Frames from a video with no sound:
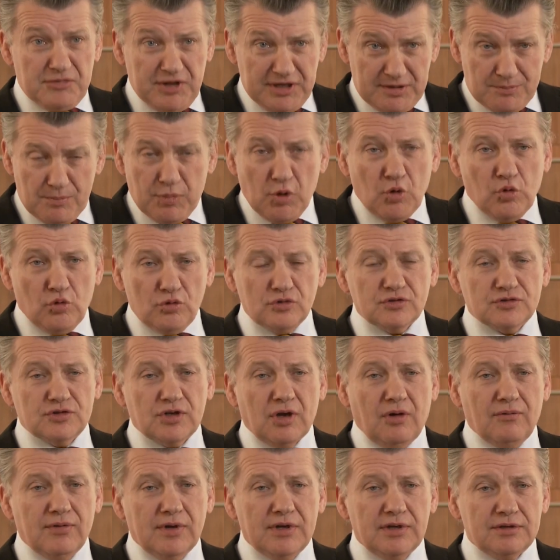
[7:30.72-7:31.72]
The
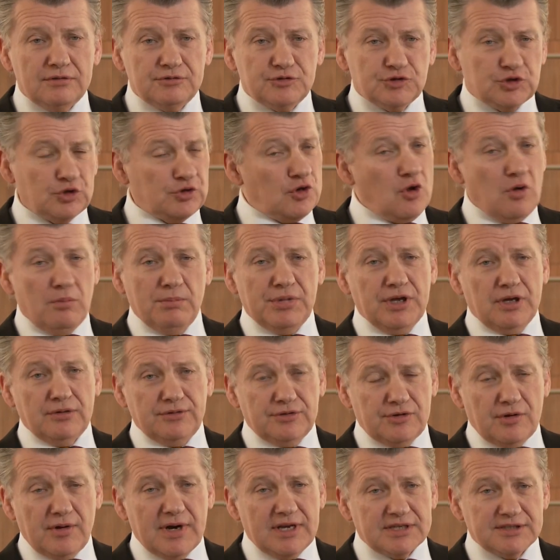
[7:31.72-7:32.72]
importance of it should not be
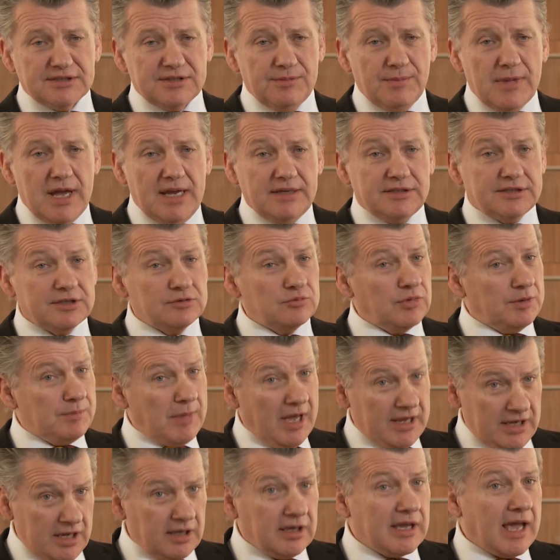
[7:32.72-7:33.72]
underestimated. We
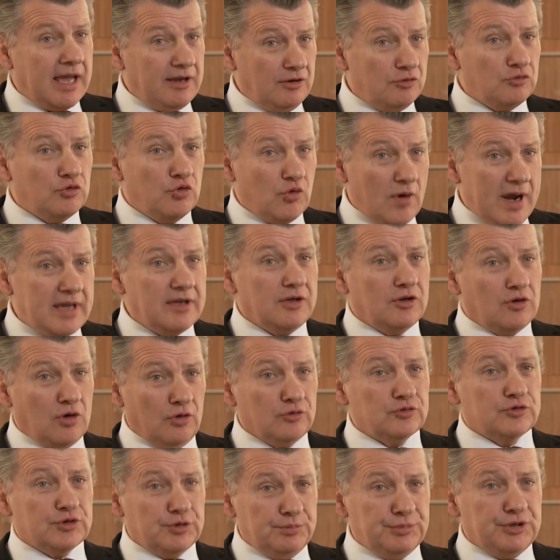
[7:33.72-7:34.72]
make a great
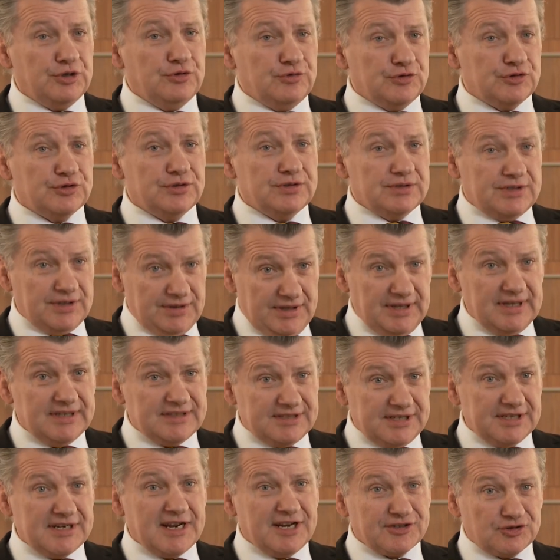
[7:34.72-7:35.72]
contribution to the
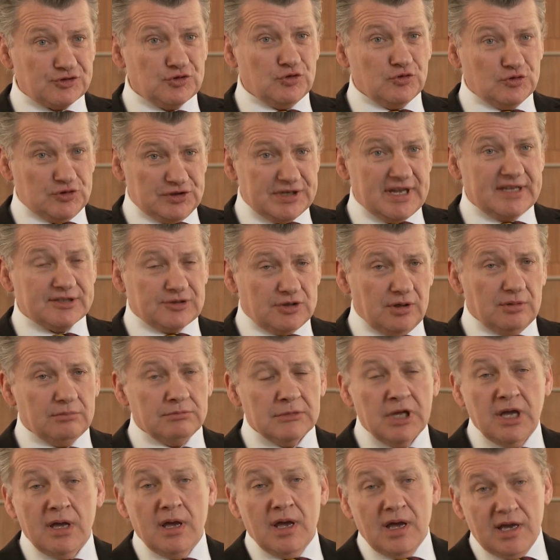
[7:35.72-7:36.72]
international
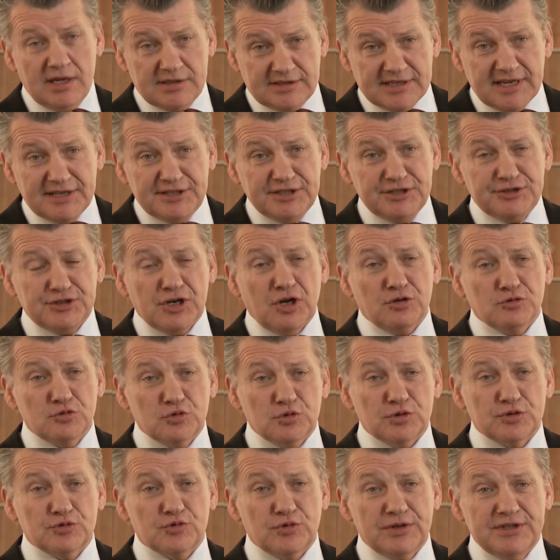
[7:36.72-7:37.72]
setup, as Eddie
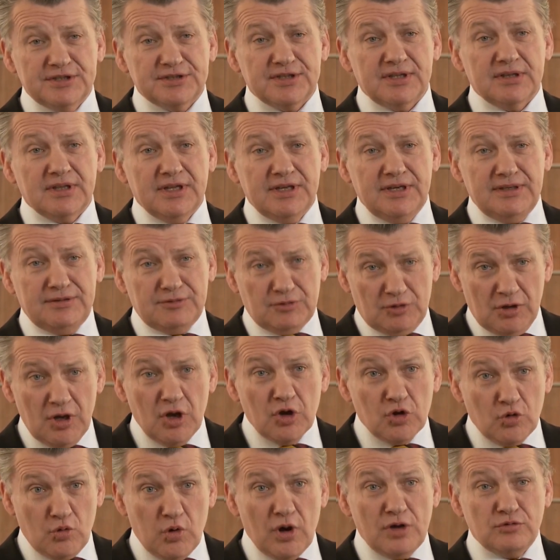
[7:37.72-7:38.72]
Jones was recently
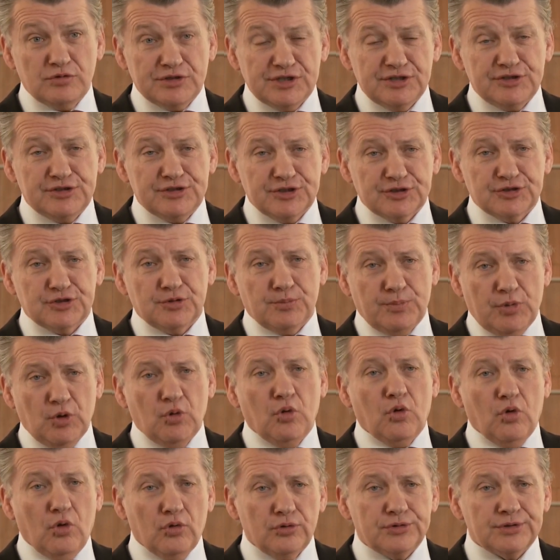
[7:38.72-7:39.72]
quoted to
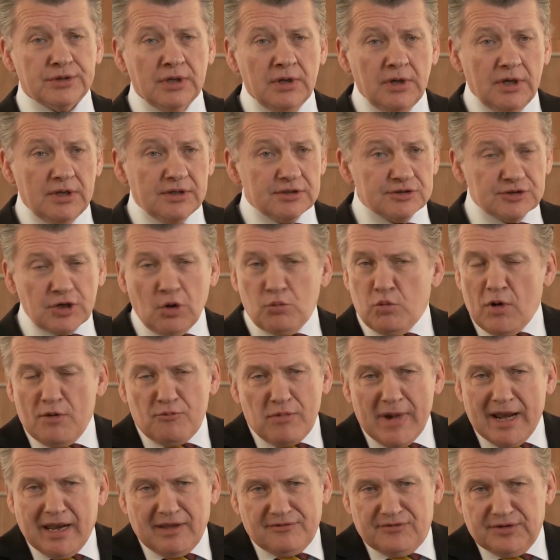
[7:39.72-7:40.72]
support. So we're
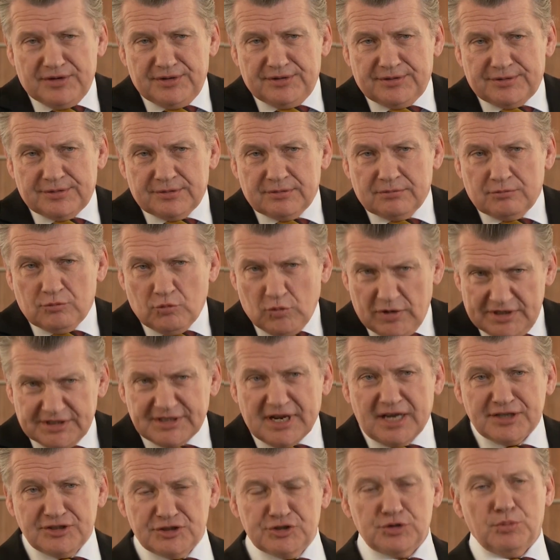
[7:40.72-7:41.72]
relevant, we're
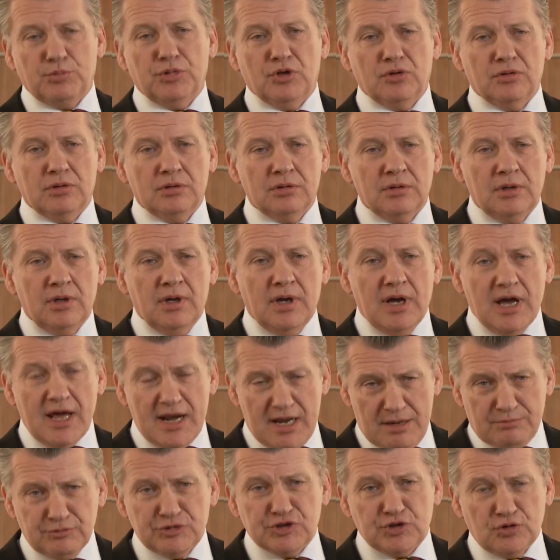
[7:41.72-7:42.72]
tangible,
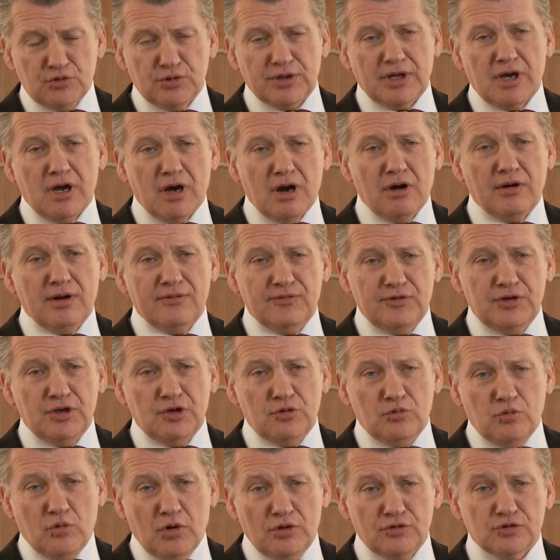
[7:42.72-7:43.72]
and I'm sure the
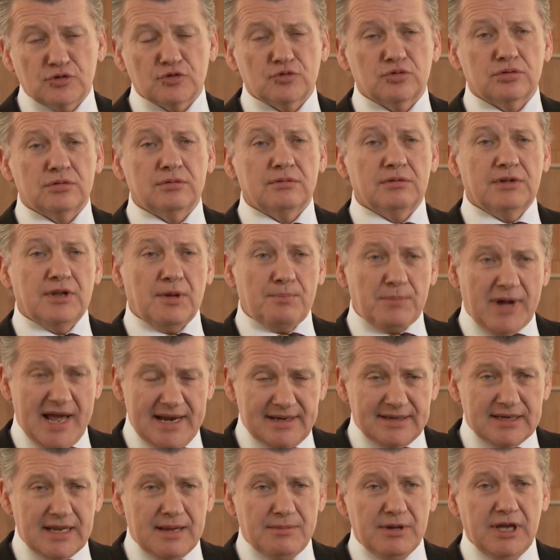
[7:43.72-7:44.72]
RFU, once the
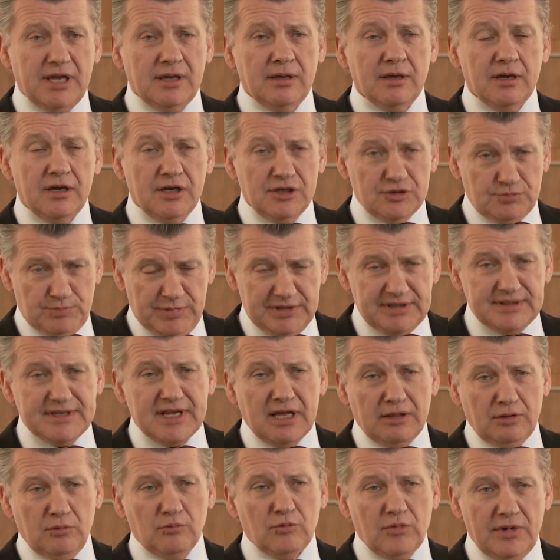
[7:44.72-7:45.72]
pandemic has been
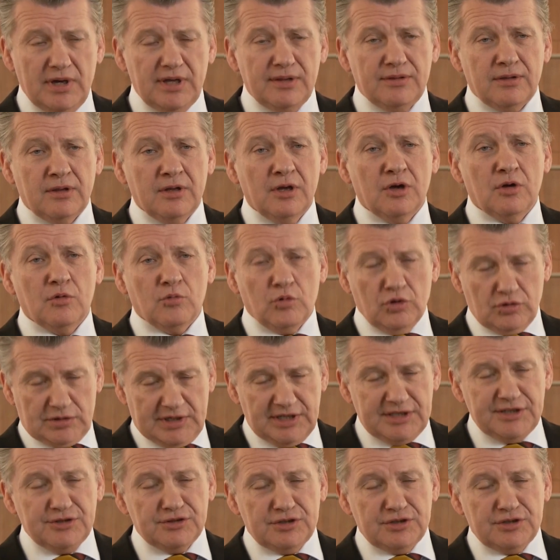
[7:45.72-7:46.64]
dealt with, will